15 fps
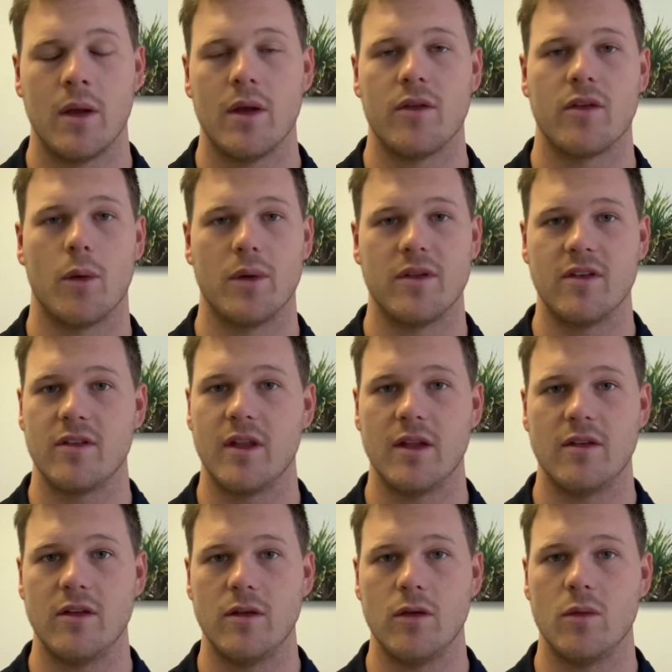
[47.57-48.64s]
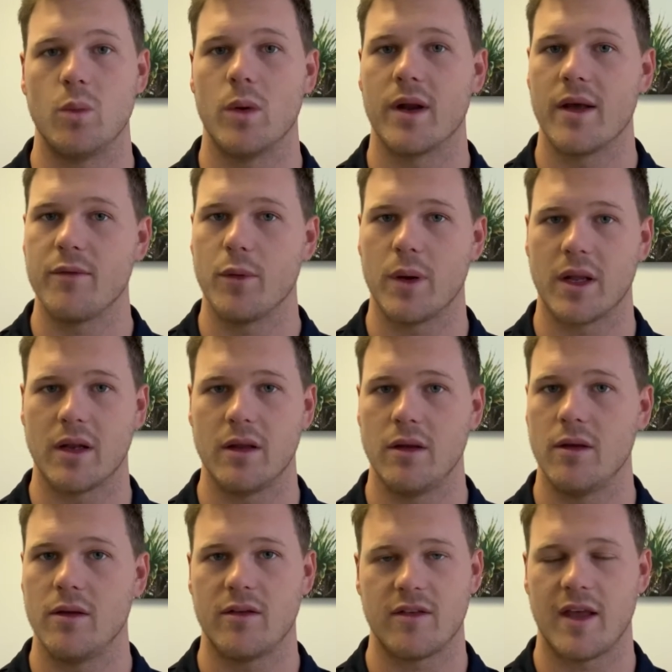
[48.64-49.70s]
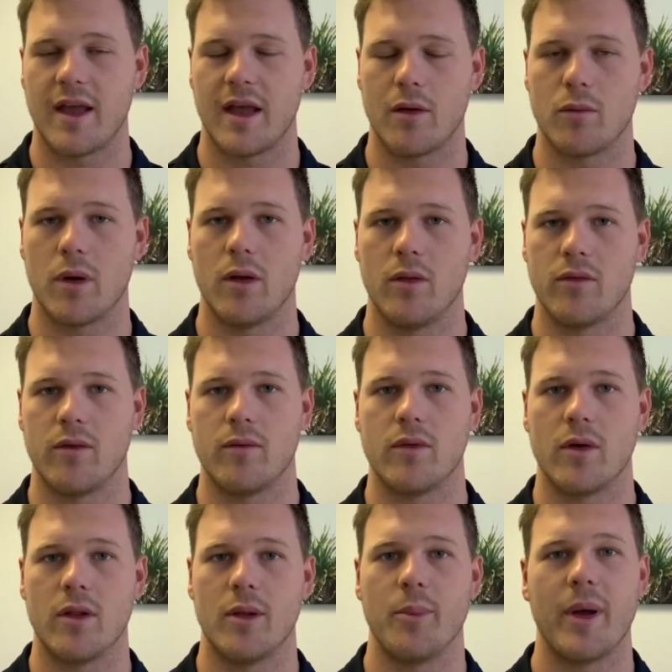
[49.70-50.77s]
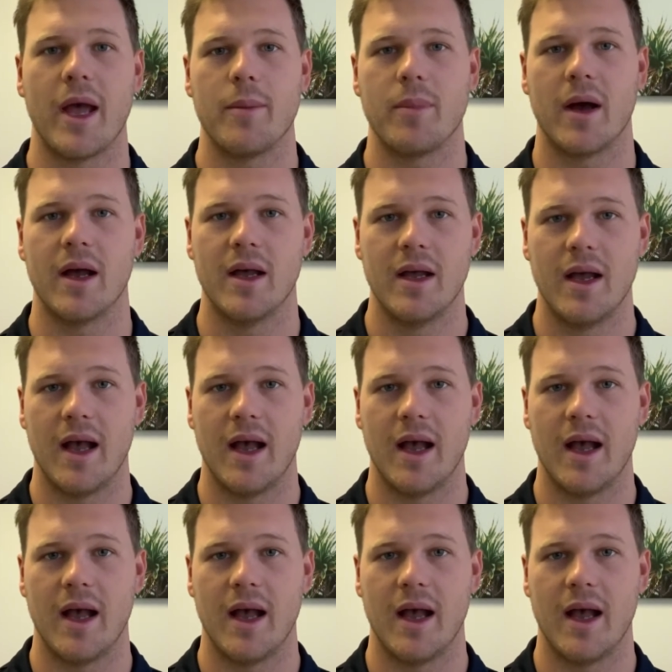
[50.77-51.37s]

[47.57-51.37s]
So we just need to use whatever we're going to use, say our rolls of toilet paper,